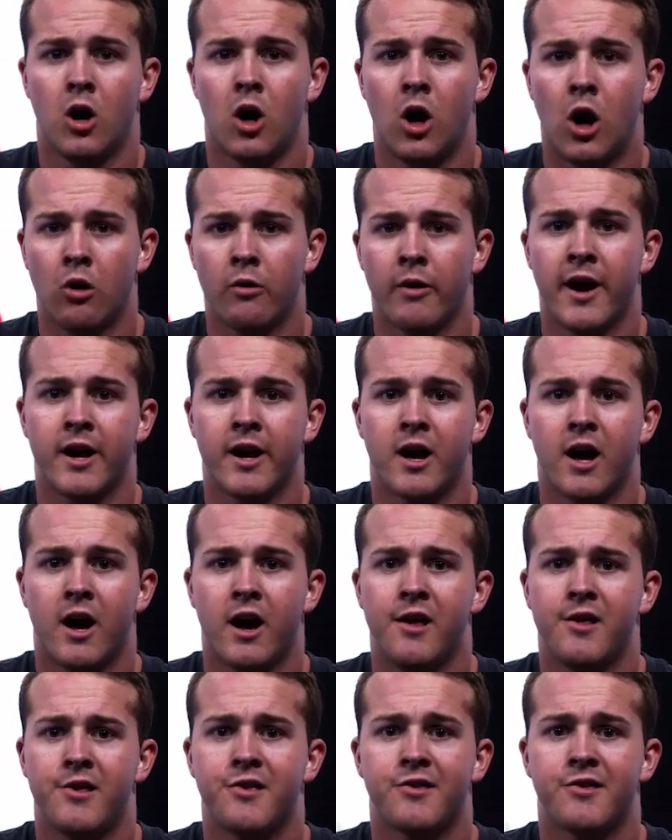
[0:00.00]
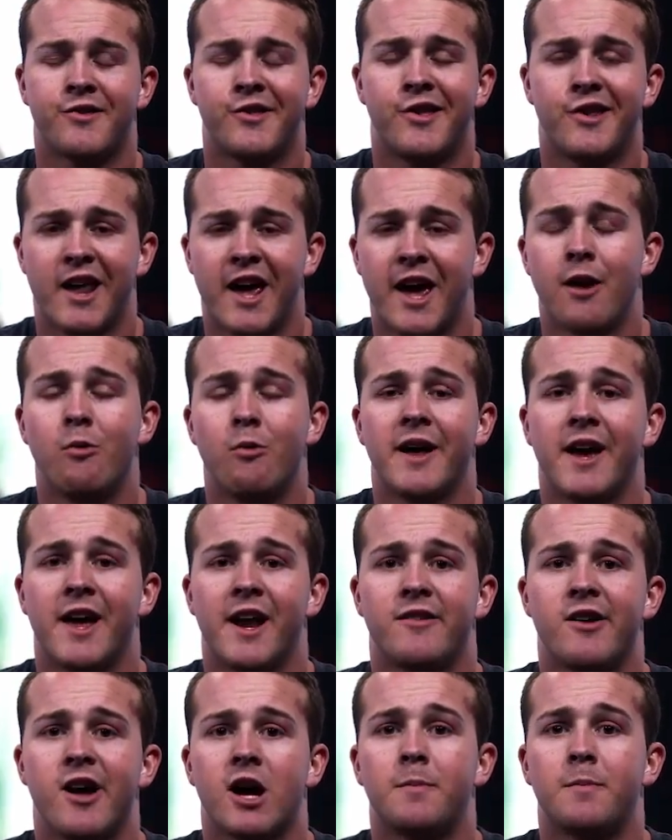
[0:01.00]
All right, guys, today we got to
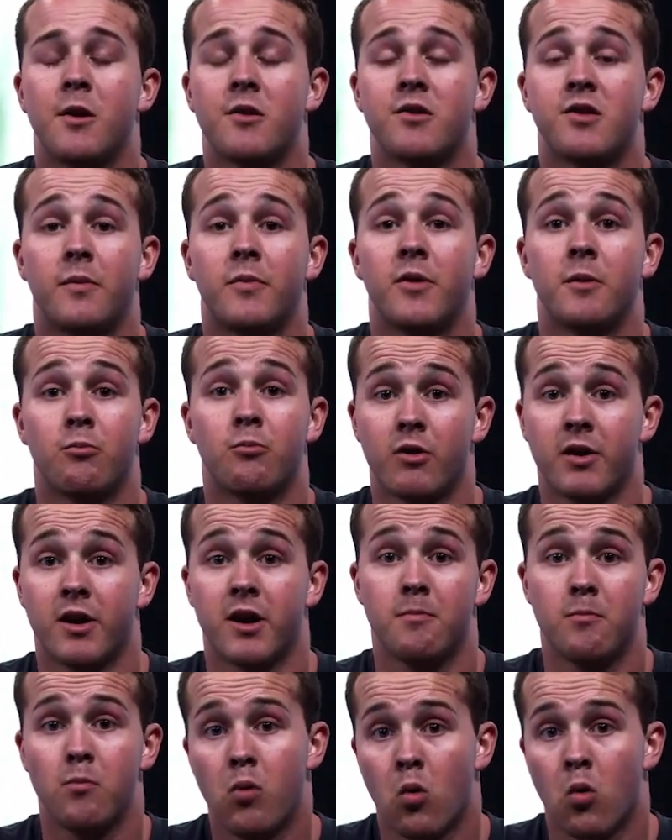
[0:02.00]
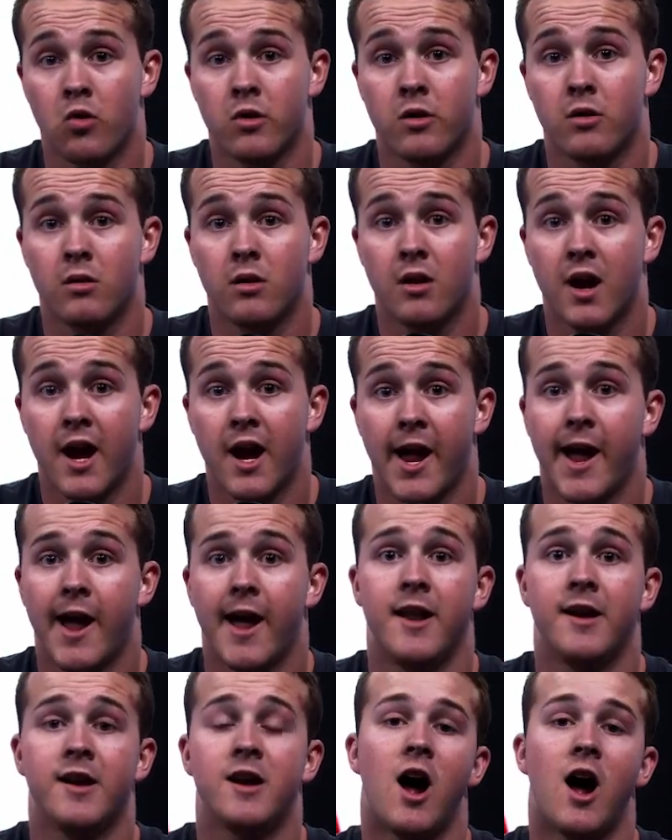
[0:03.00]
talk about something pretty important,
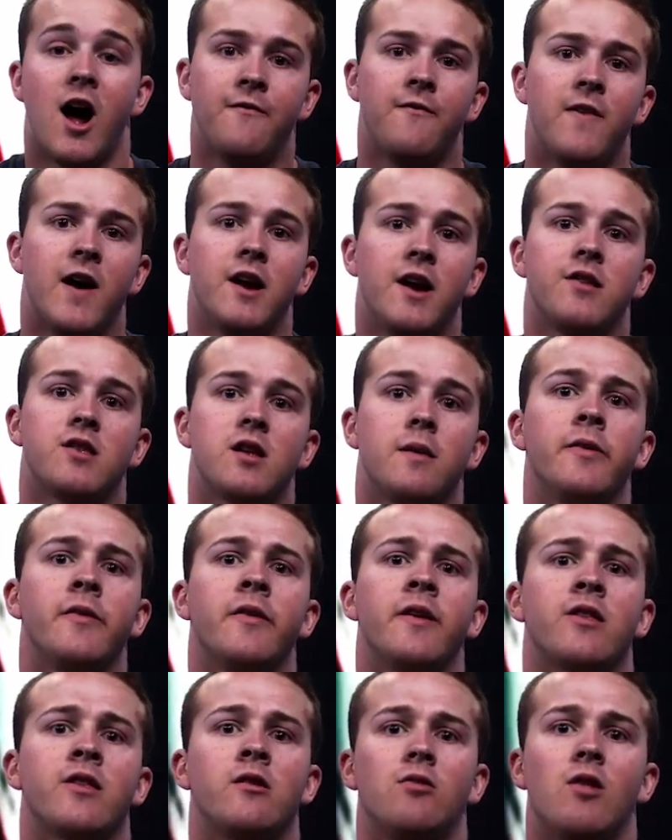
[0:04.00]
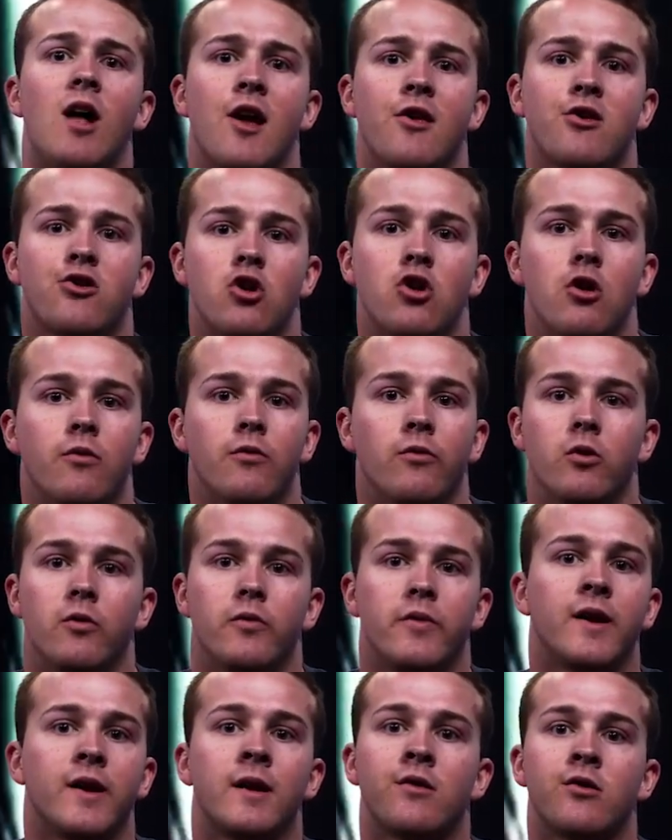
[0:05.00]
and I find it's something that's glossed over in
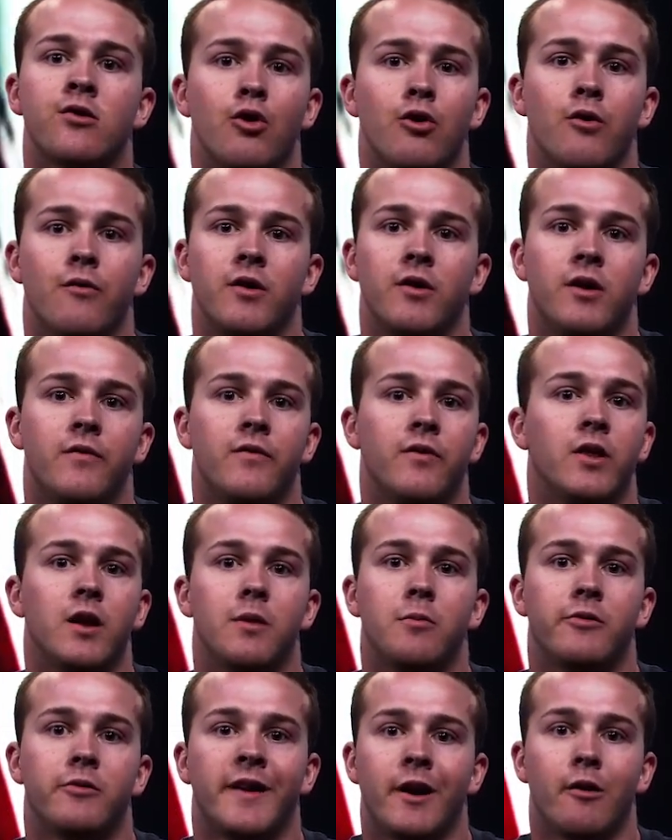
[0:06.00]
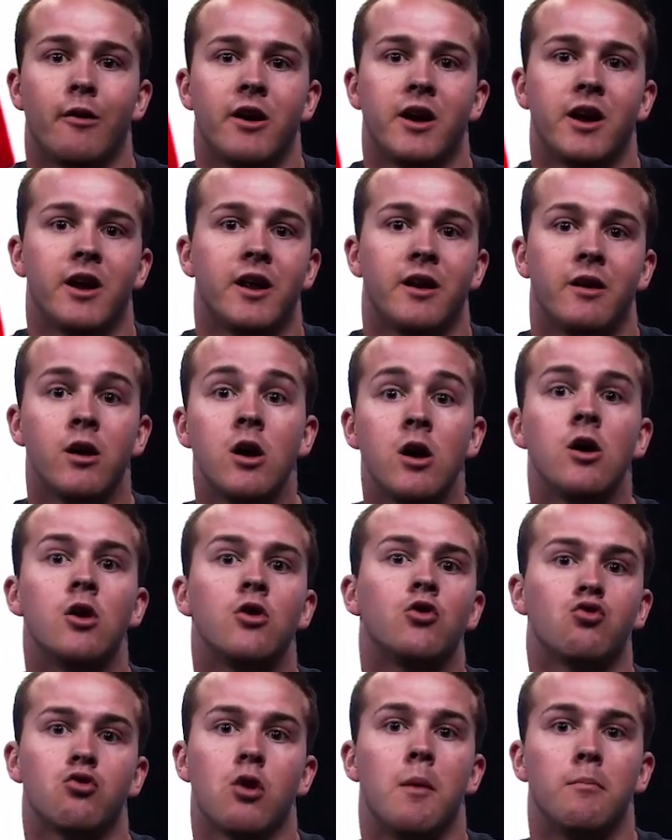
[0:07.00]
the conservative and libertarian and
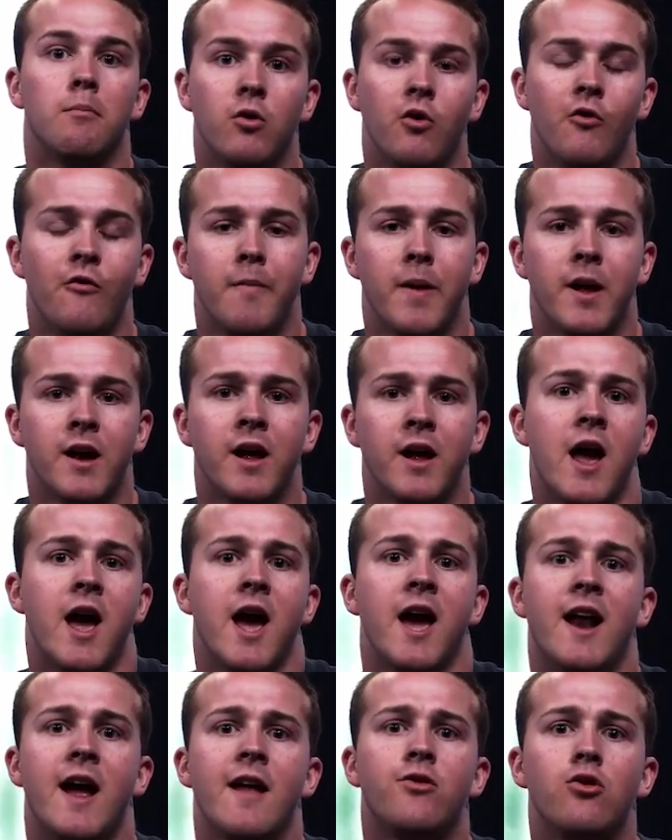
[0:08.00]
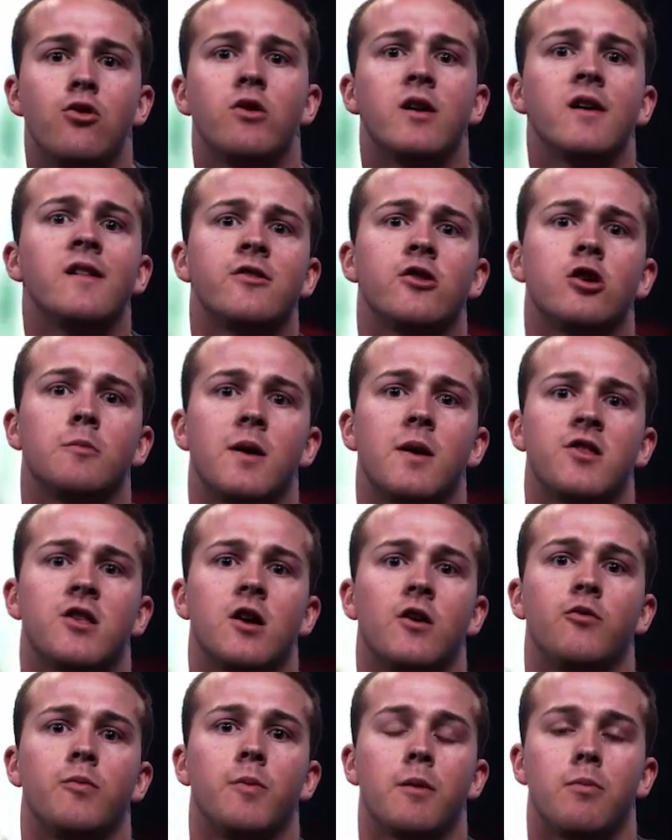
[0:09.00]
Trump movement, and I do consider
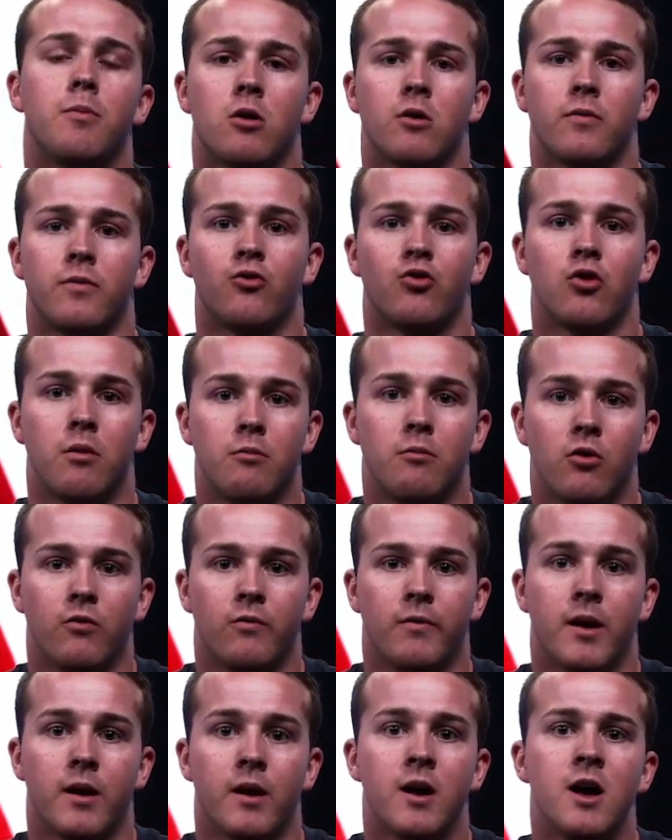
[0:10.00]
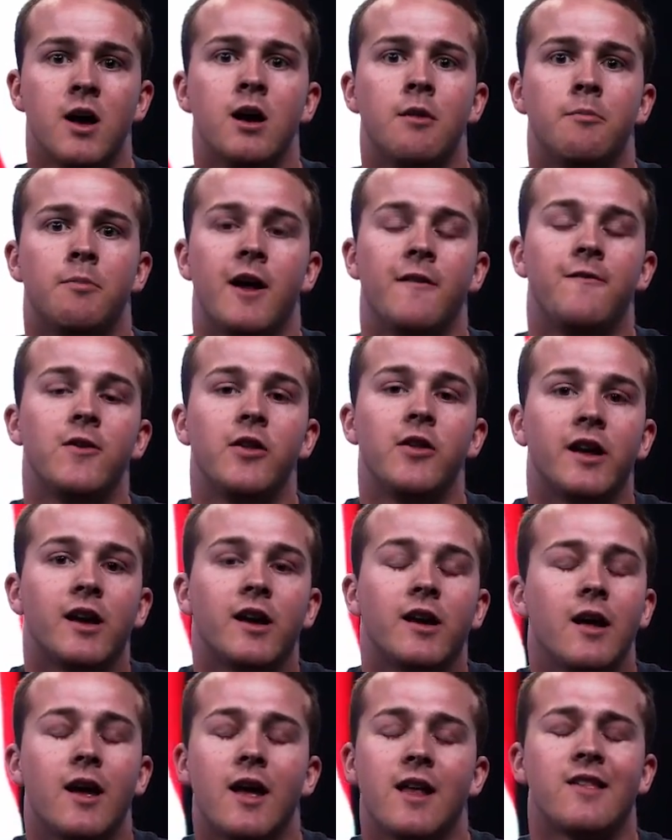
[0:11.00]
myself to be a part of the Trump movement, but I feel
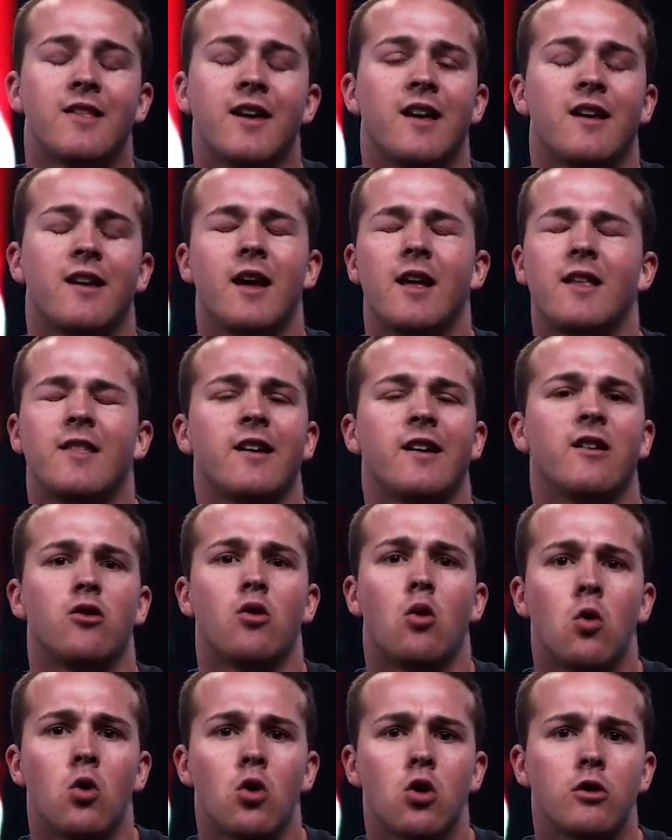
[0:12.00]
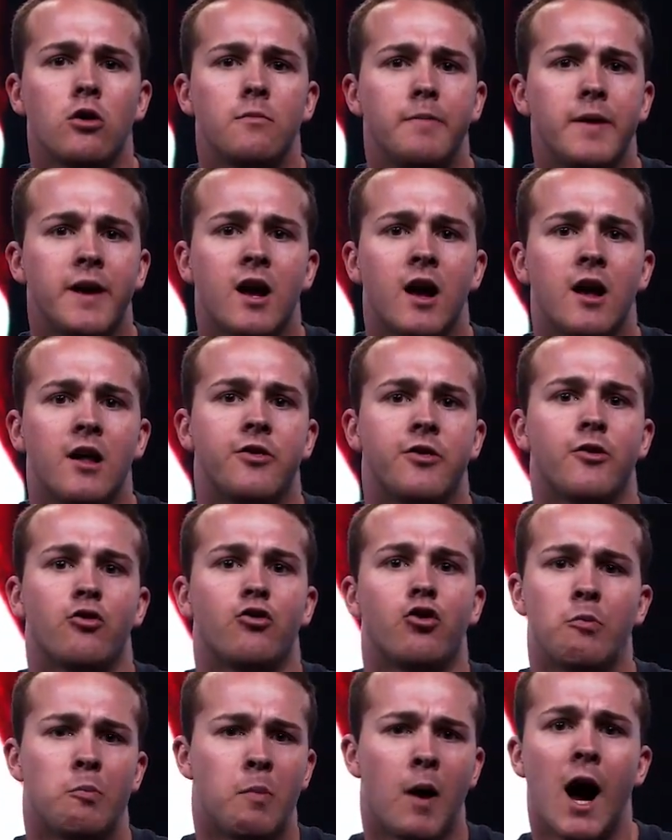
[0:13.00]
like it's ignored because they're
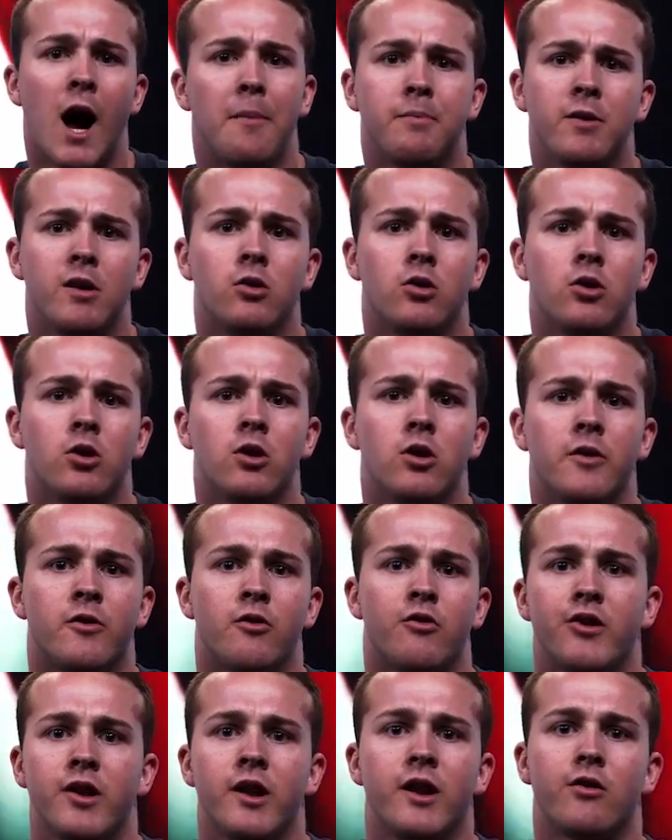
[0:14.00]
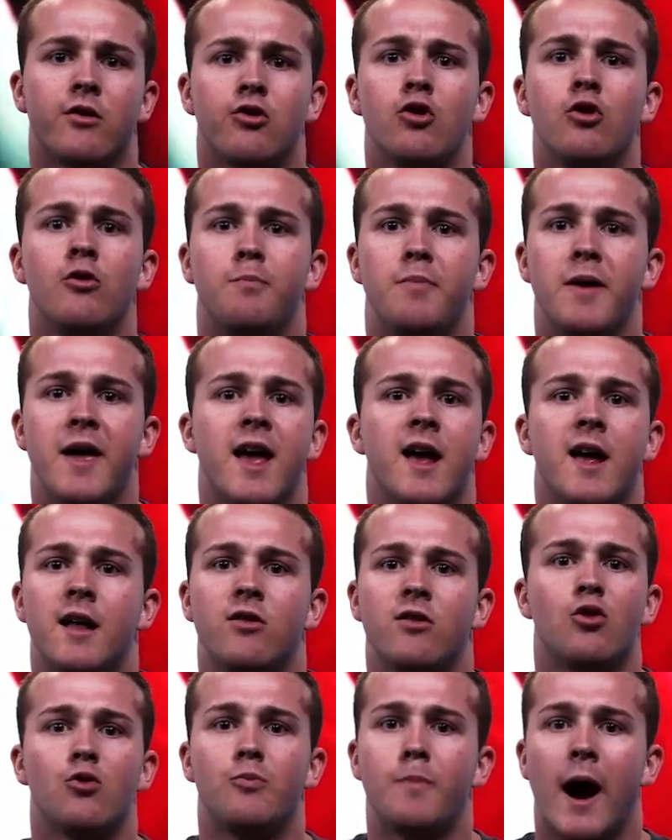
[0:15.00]
too popular and they're seen as too big and
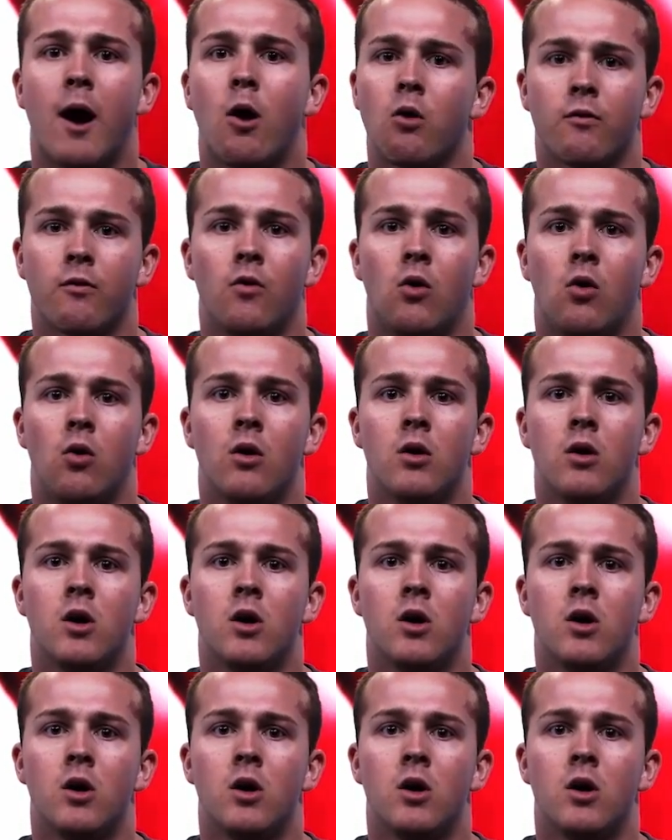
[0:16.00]
too powerful.